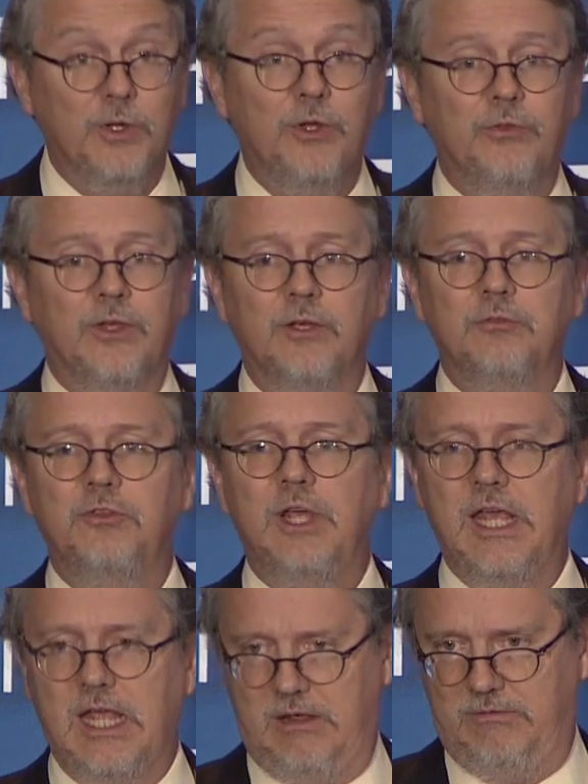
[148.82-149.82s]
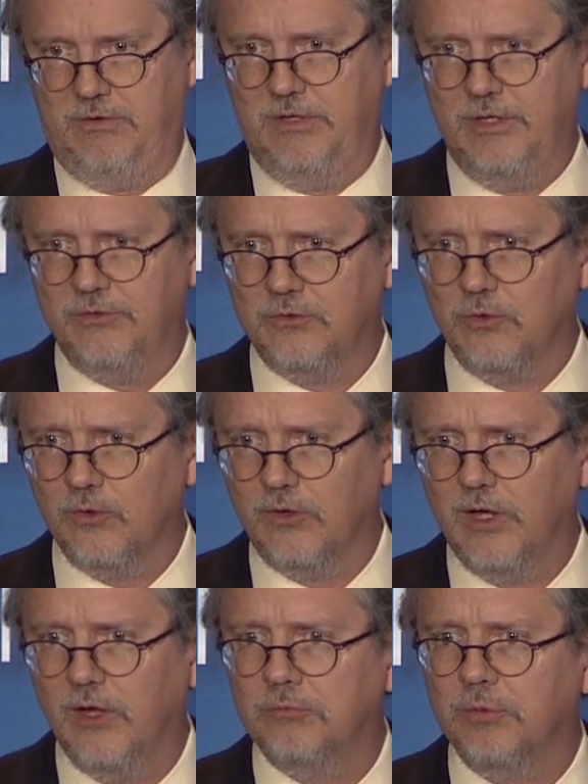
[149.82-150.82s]
When you think of Dave and his
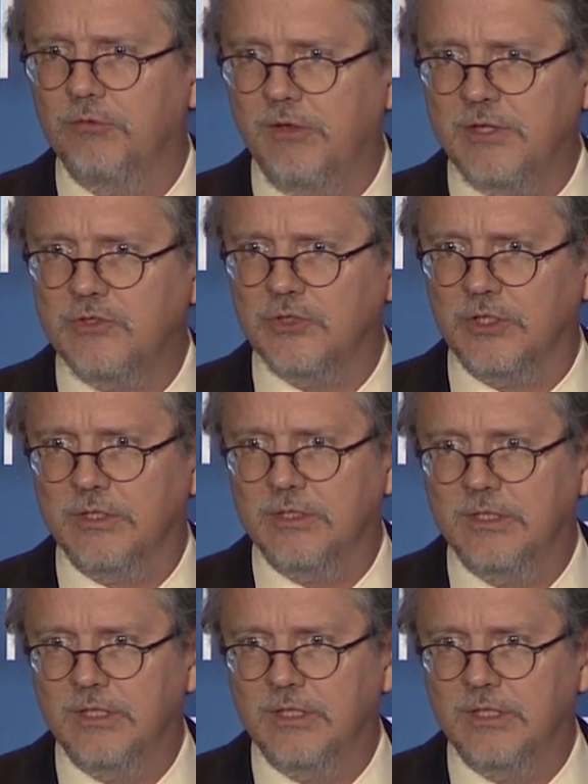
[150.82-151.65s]
story of prevention.